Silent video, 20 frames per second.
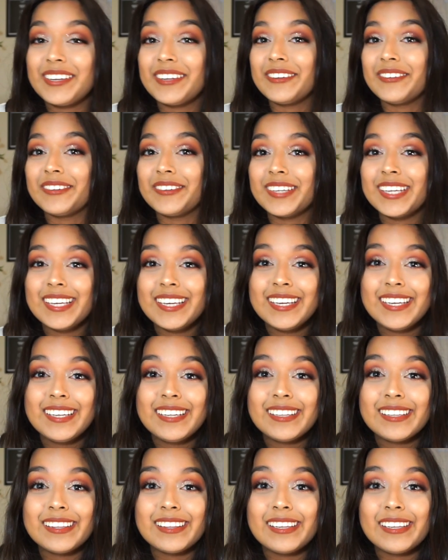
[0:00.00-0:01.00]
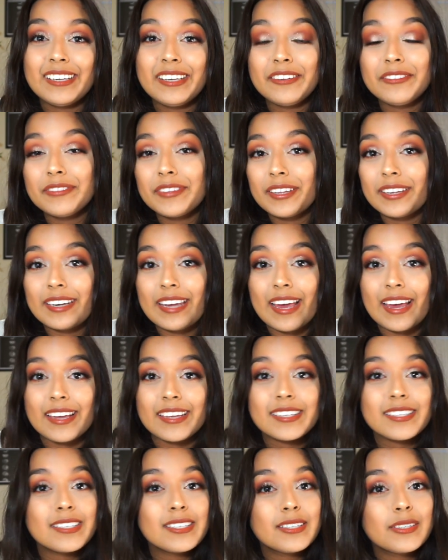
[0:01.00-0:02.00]
you leave the
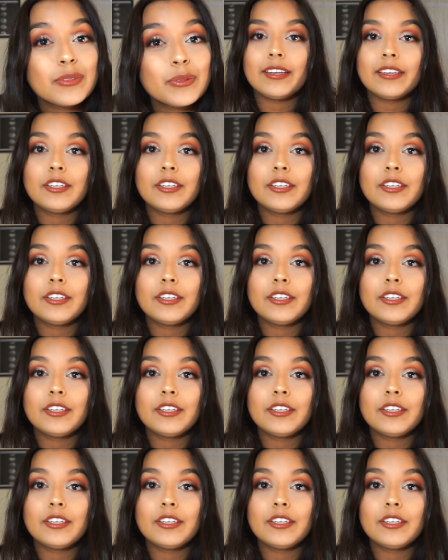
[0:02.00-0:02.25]
nest,